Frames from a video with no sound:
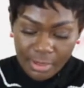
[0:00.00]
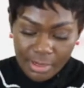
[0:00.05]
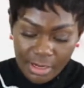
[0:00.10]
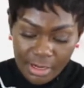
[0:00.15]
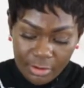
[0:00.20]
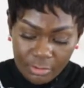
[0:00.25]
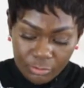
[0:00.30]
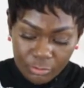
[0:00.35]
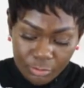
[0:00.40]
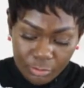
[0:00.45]

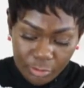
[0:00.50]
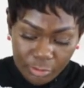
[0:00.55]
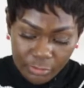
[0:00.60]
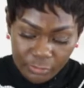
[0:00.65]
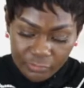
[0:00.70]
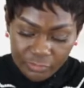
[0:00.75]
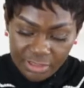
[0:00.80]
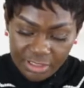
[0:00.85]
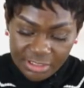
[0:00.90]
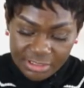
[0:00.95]
I will
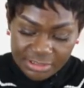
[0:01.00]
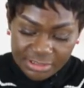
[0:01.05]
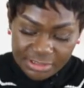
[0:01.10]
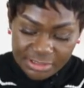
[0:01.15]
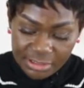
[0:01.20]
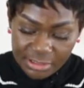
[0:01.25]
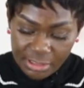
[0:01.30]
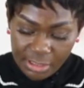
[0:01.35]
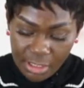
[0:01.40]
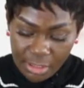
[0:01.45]
move this
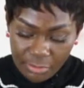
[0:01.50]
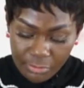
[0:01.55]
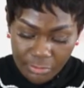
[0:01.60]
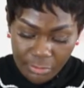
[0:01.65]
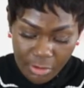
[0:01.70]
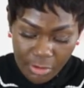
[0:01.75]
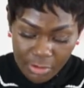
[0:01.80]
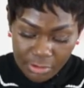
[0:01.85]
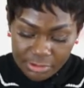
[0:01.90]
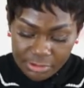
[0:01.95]

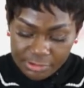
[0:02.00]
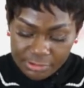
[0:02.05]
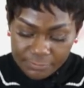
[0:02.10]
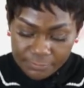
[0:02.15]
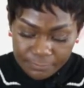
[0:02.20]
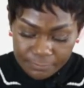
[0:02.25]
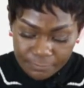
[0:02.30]
across.